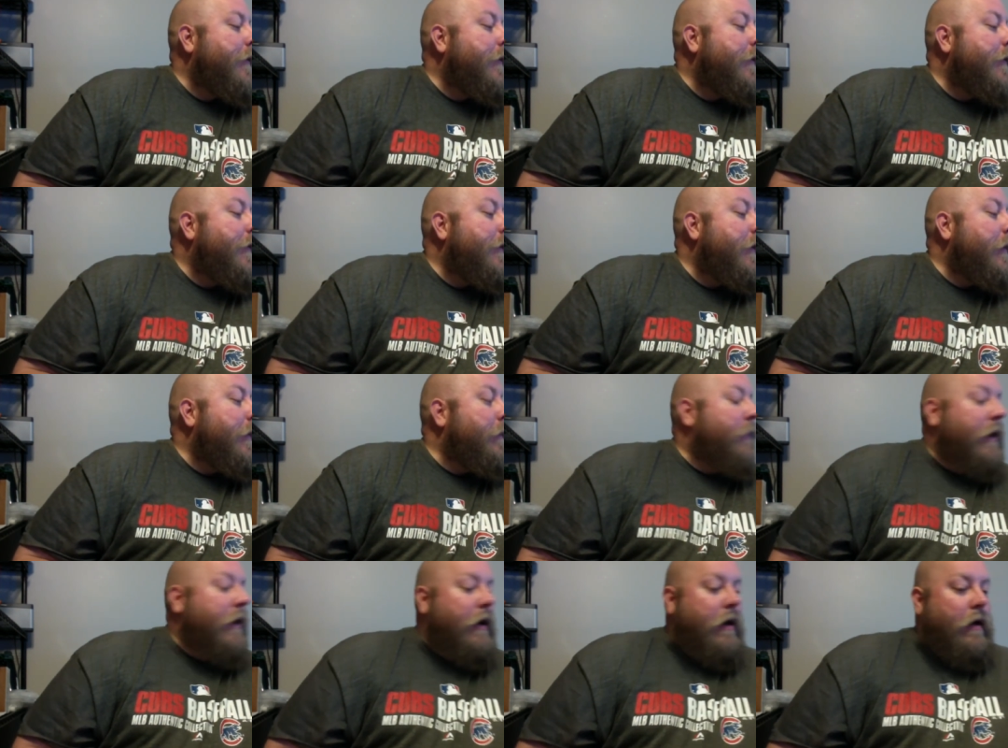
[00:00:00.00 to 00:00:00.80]
It
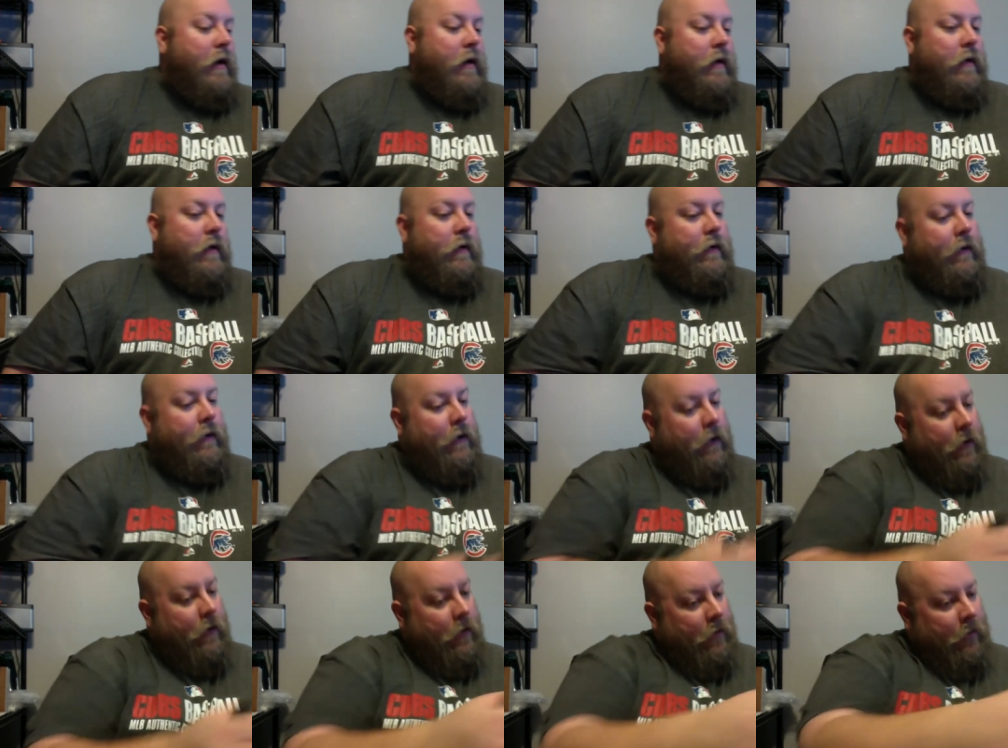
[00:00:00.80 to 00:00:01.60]
appears
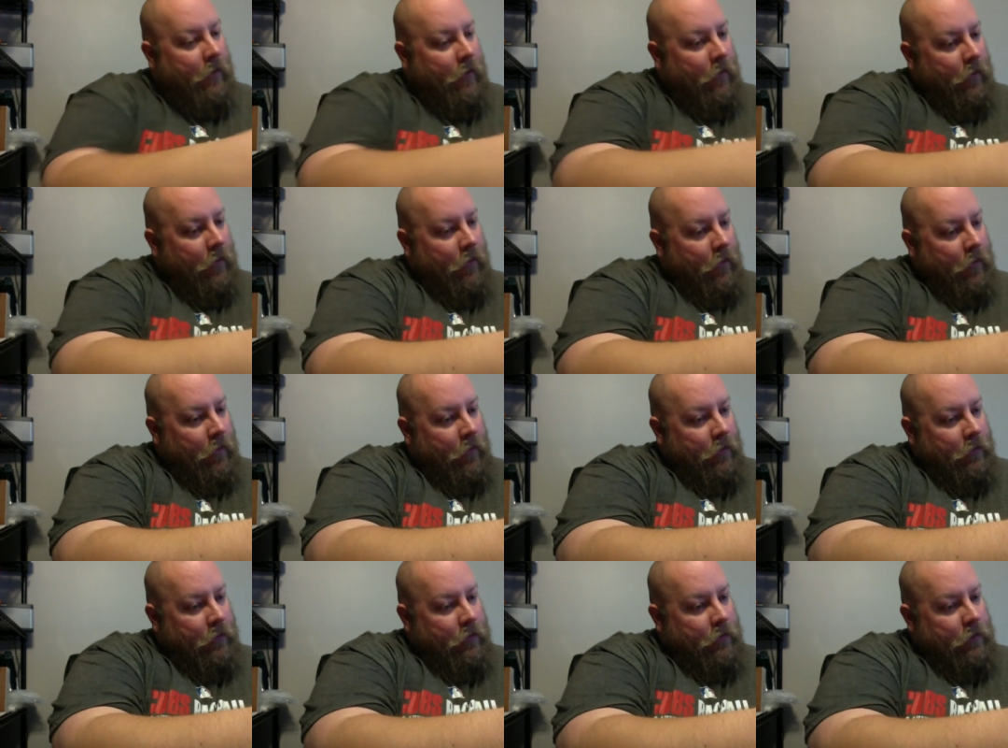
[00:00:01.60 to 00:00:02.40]

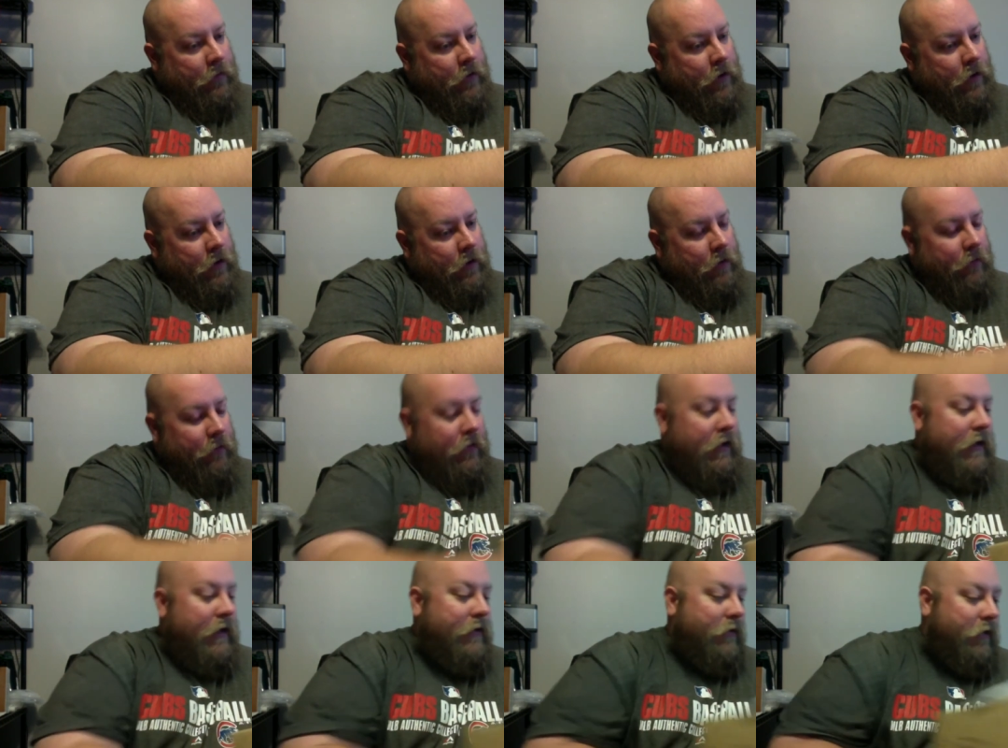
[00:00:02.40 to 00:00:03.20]
none of
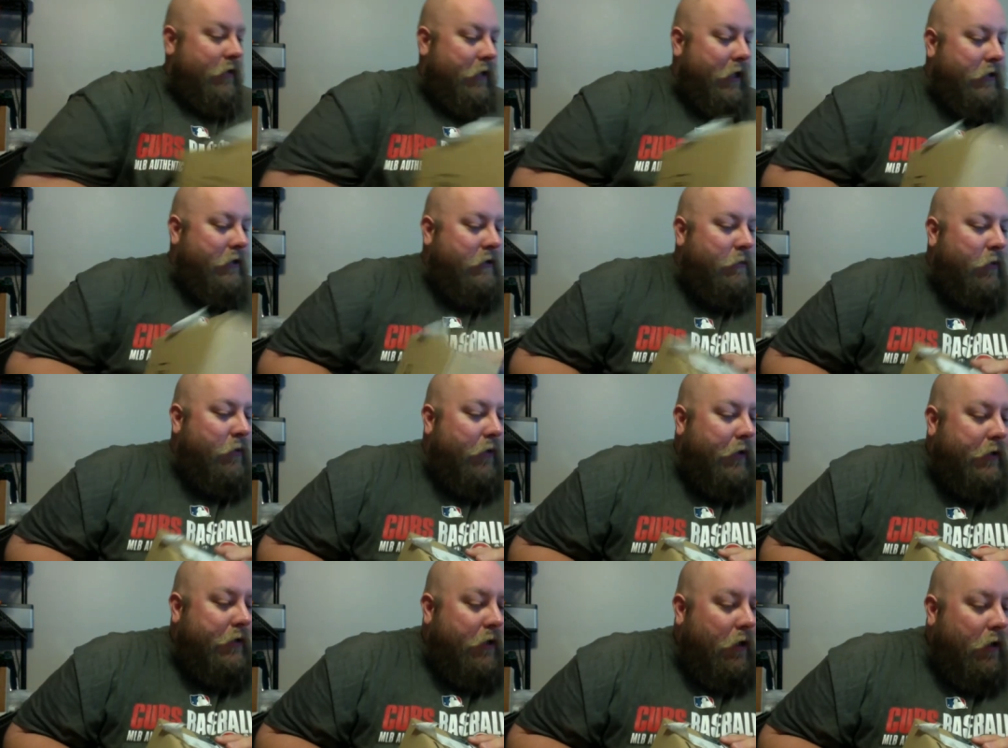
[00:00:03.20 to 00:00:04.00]
these are customer
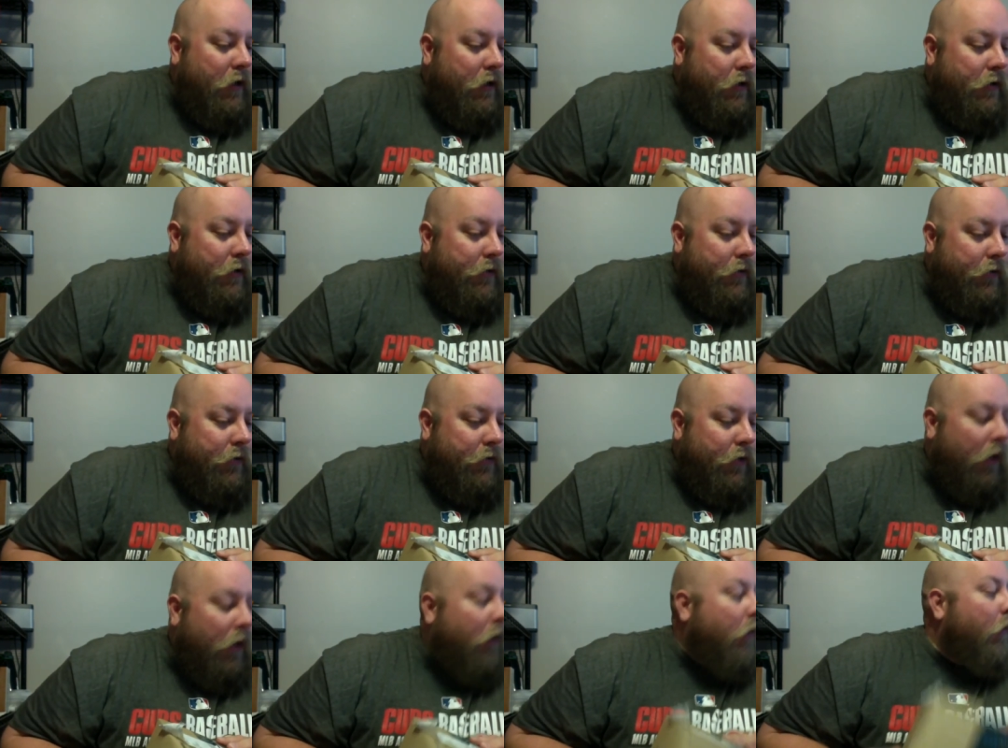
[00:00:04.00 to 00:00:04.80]
returns,
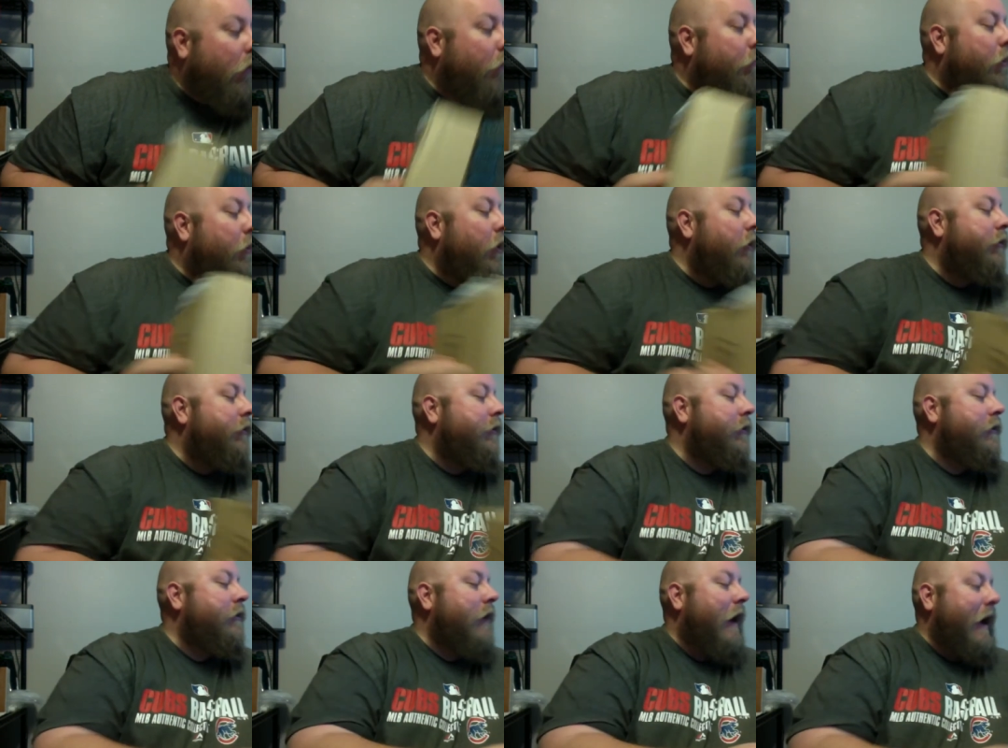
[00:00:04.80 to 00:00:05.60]
it's all
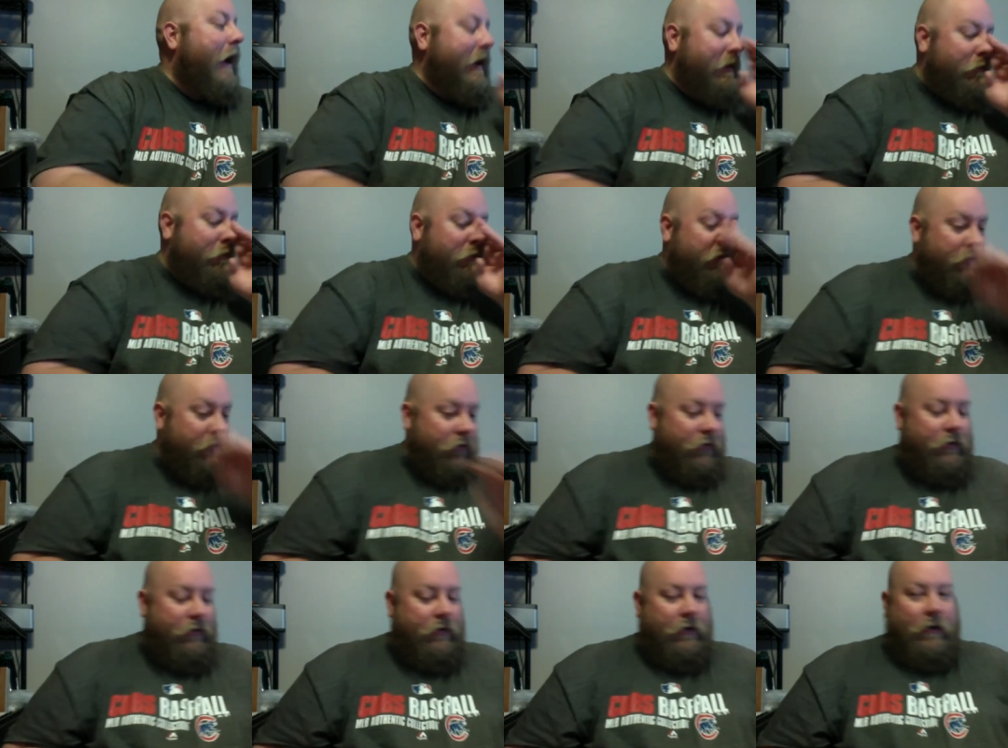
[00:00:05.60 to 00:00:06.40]
purchased
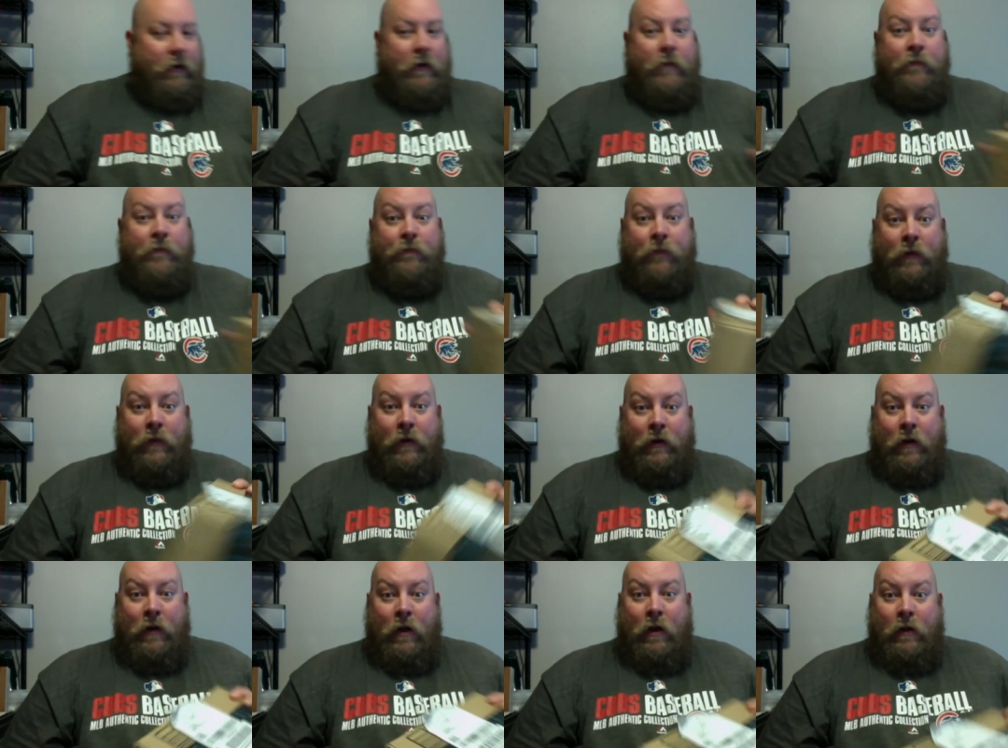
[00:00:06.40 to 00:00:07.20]
items.
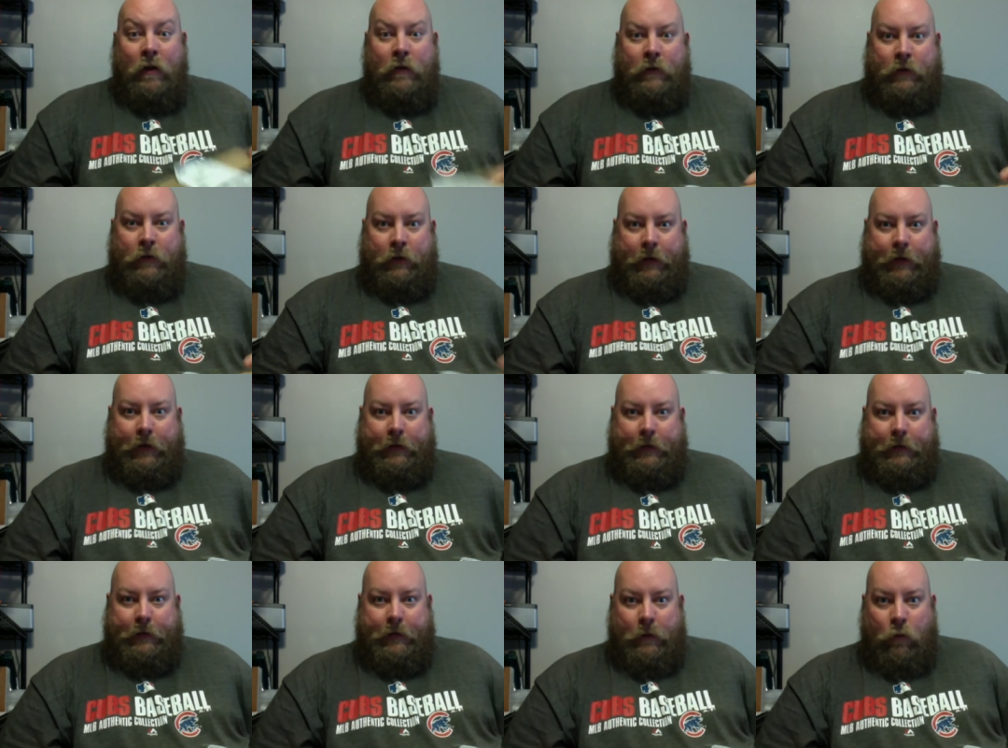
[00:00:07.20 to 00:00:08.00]
So
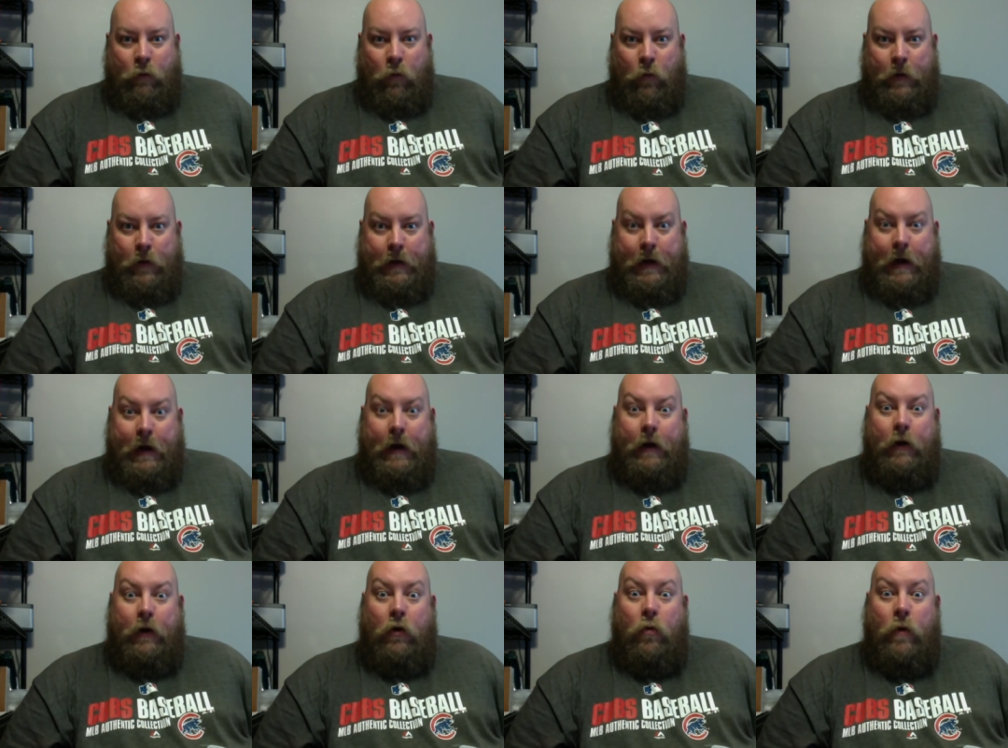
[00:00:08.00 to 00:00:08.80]
let's see what we
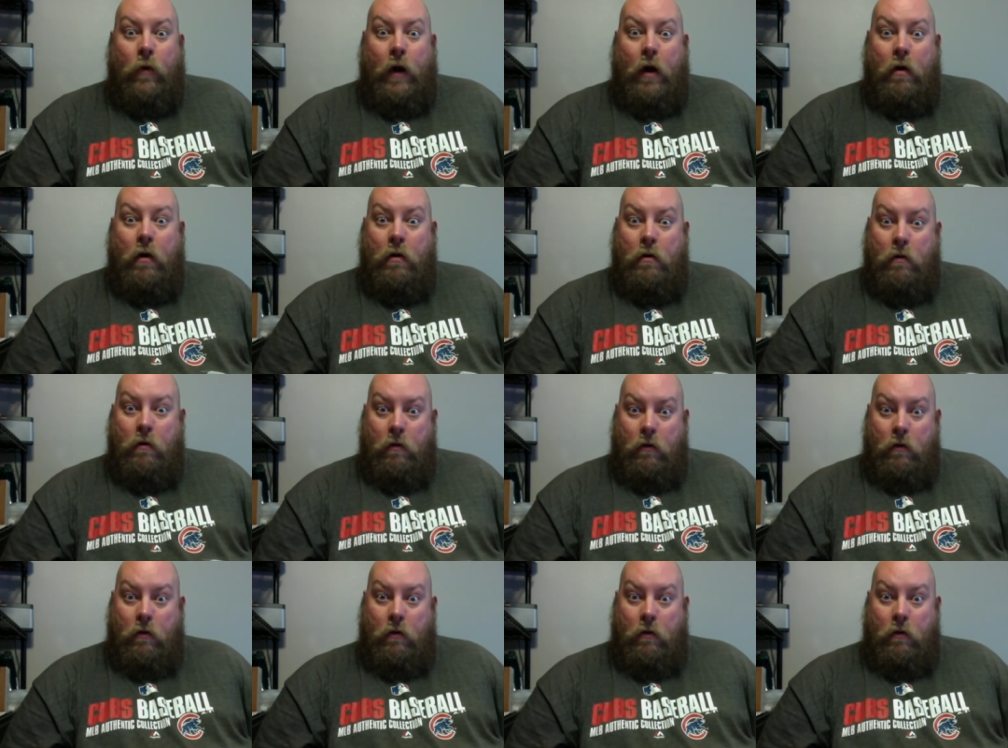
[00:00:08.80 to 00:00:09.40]
got going on.